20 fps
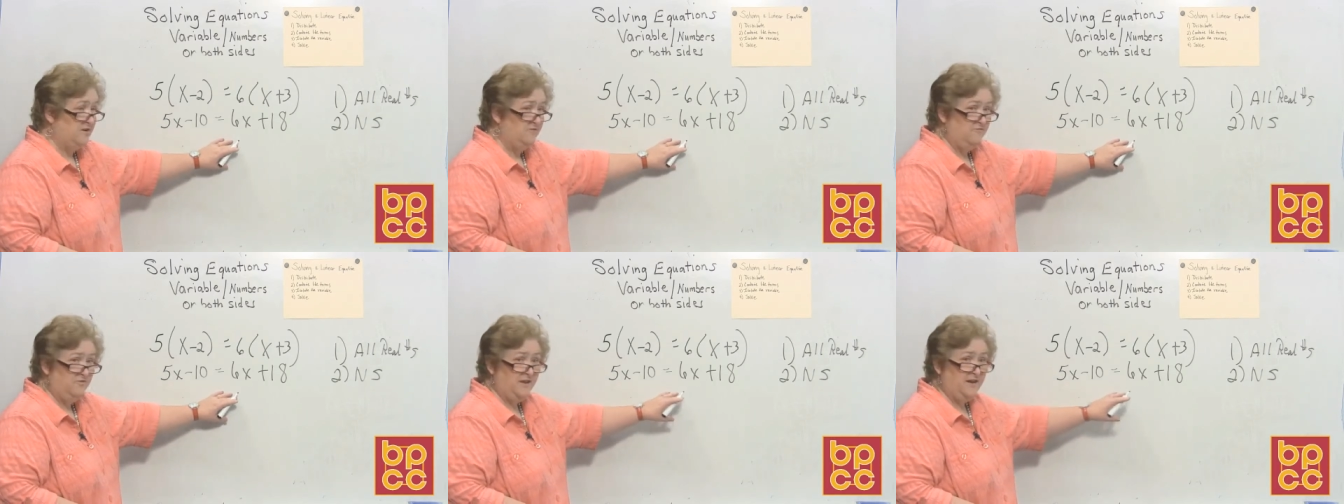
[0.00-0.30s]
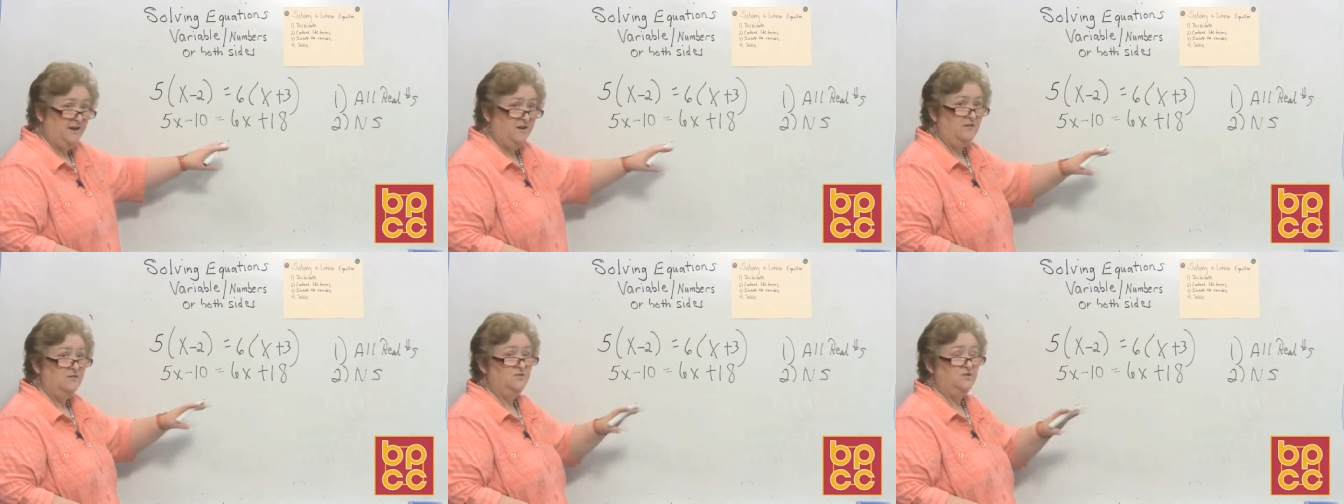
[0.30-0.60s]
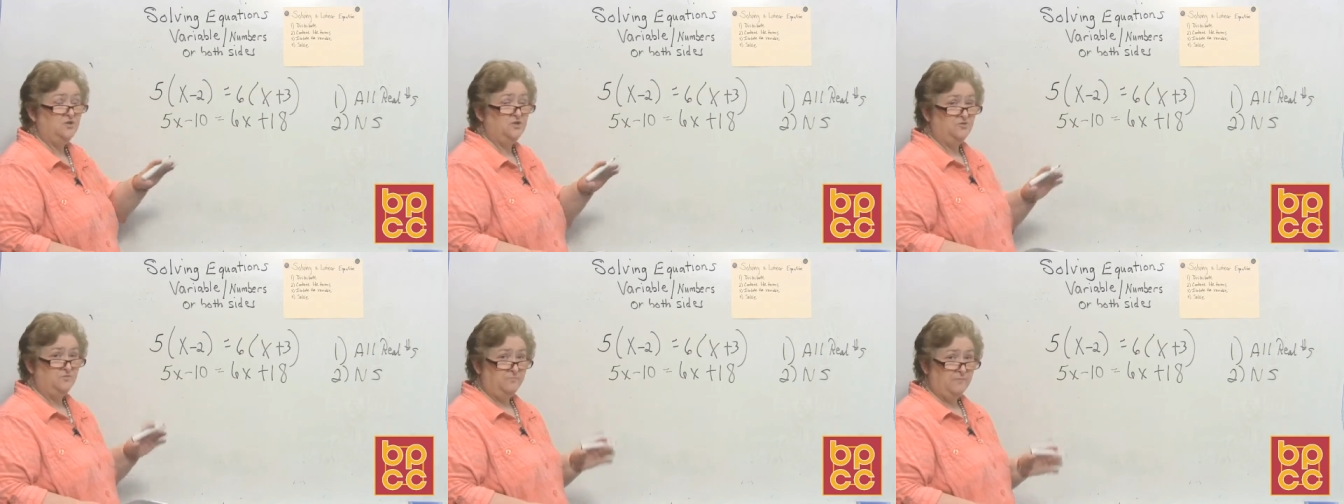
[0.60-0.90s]
there.
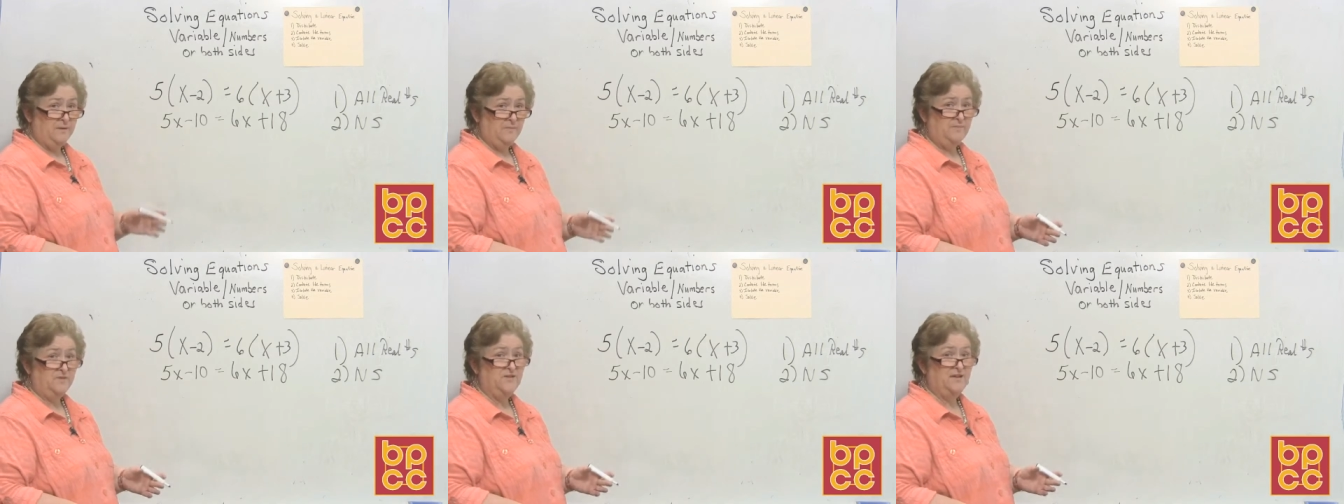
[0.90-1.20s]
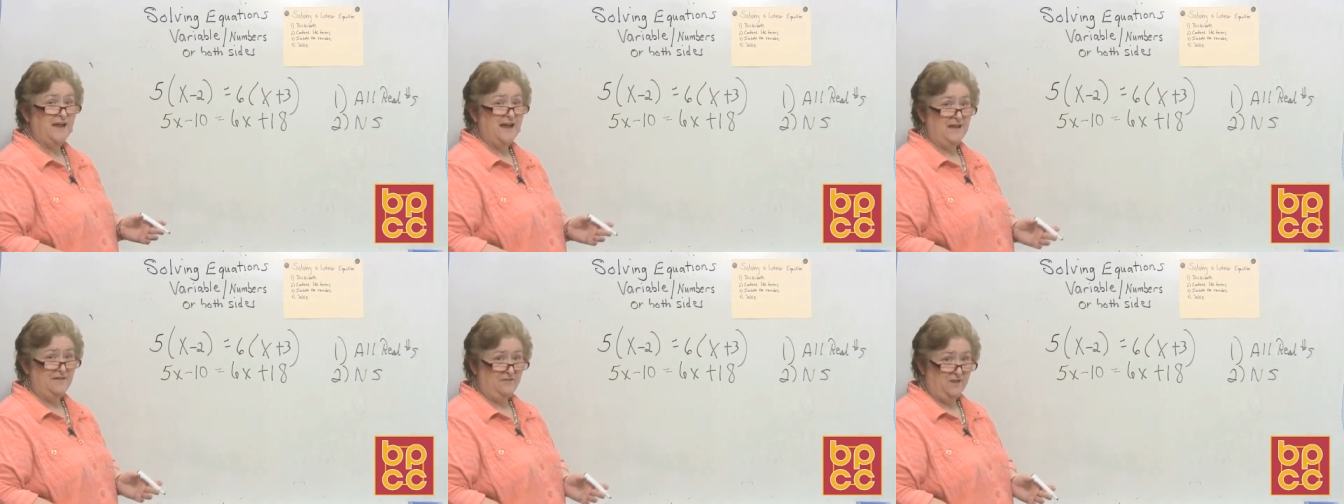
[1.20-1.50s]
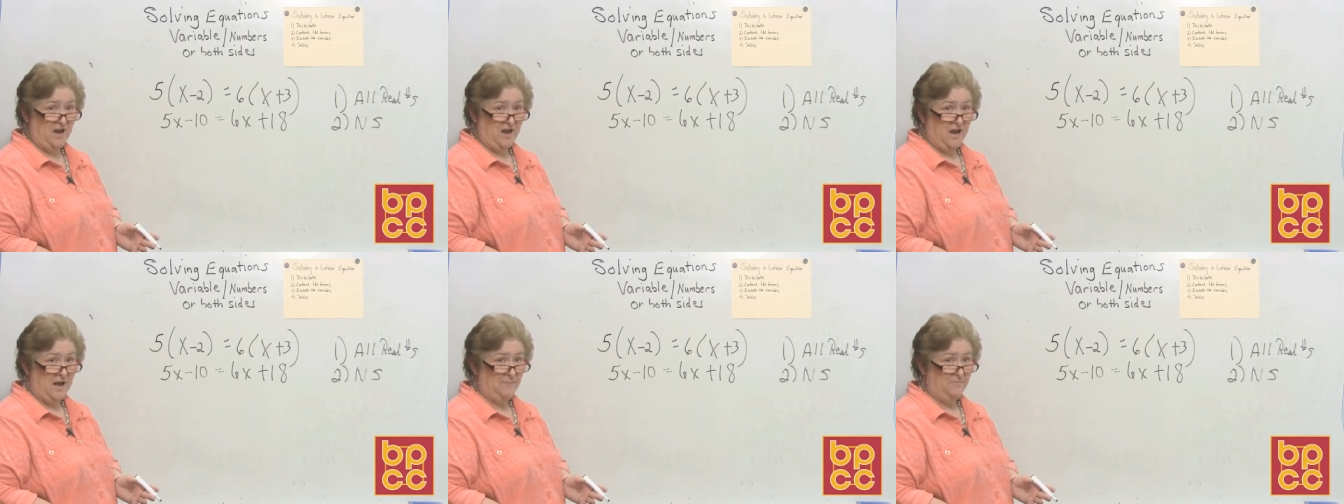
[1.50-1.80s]
Just remember to add
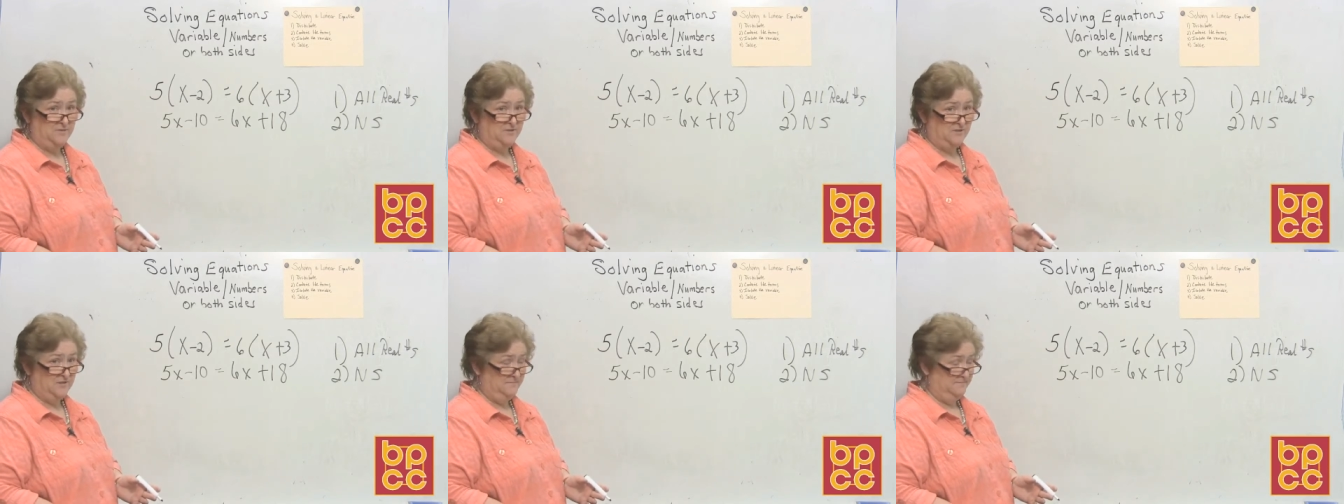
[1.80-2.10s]
the opposite.